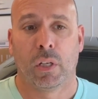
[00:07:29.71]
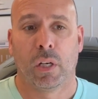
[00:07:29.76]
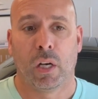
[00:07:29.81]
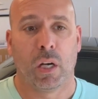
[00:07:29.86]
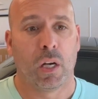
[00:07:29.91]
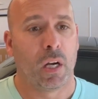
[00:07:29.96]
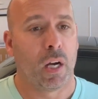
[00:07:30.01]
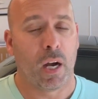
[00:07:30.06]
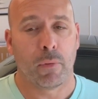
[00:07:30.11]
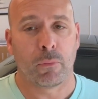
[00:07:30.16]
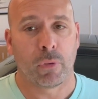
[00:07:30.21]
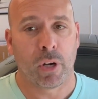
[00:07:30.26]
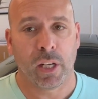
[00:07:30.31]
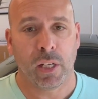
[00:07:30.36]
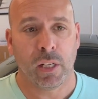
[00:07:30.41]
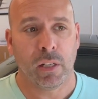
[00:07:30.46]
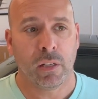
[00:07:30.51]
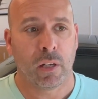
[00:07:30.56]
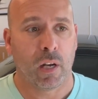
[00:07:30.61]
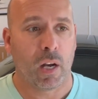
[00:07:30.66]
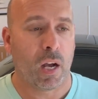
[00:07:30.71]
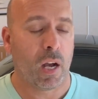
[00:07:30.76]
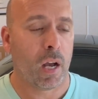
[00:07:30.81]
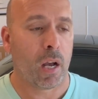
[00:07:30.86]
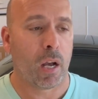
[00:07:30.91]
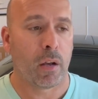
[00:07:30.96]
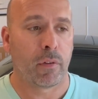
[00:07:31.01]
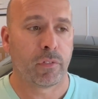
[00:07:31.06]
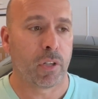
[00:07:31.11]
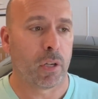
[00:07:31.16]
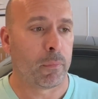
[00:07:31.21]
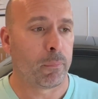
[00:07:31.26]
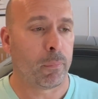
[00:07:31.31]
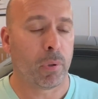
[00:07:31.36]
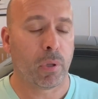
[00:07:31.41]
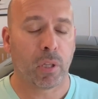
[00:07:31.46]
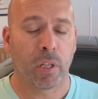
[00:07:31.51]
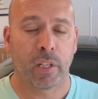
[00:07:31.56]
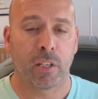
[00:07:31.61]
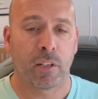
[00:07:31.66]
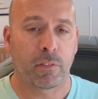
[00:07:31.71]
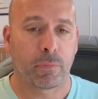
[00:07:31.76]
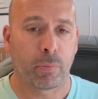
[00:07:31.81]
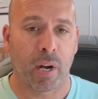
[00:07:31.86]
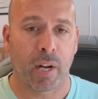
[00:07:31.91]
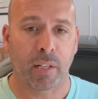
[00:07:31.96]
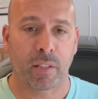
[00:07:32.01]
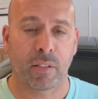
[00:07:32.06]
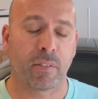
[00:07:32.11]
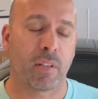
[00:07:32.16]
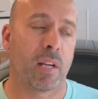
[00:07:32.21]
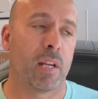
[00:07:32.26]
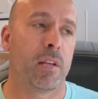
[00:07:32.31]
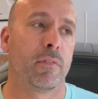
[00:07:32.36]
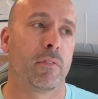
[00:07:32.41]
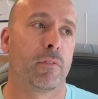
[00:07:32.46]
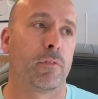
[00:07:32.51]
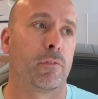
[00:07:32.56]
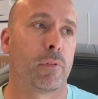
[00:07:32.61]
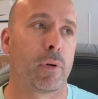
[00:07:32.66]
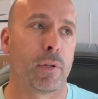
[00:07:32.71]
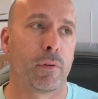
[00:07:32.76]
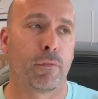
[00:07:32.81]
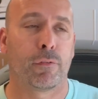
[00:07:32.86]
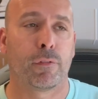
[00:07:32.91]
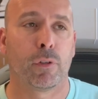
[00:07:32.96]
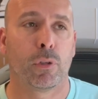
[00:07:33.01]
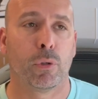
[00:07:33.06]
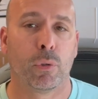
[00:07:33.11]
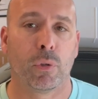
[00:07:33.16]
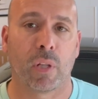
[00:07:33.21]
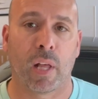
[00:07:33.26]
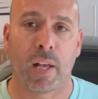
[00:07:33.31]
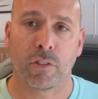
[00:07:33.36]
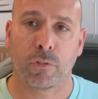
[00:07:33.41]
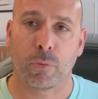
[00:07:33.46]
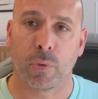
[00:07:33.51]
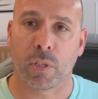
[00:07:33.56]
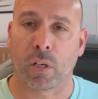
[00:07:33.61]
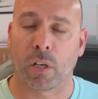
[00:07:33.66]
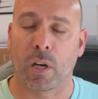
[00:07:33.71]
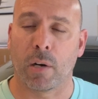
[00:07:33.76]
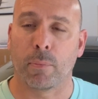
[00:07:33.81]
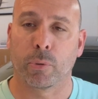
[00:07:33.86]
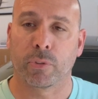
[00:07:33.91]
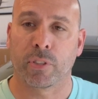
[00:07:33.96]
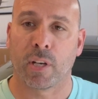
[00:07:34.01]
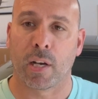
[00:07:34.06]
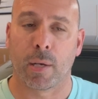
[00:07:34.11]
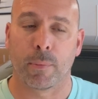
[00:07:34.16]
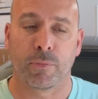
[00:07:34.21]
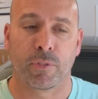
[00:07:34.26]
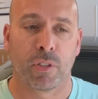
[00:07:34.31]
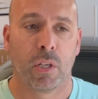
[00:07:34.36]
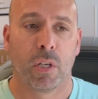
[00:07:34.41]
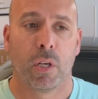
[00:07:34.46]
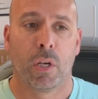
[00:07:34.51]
I'm ready. I've done plenty of practice. I even went and flew last week a couple times,